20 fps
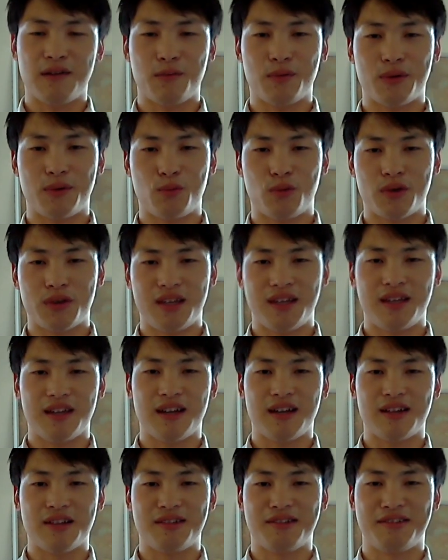with
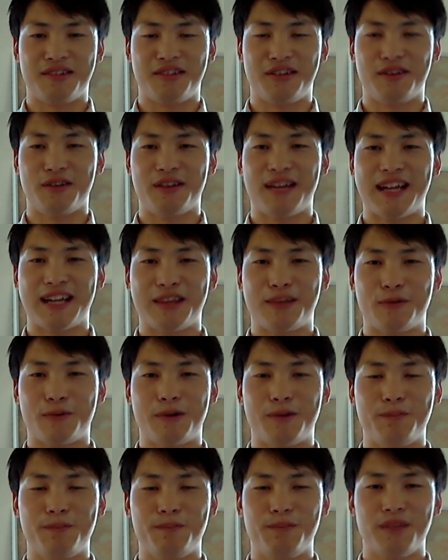the
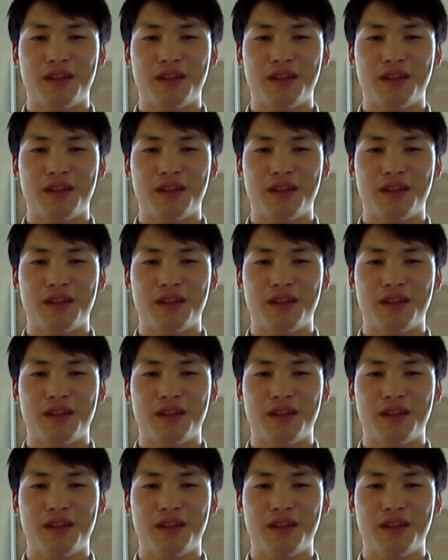Lycanthrope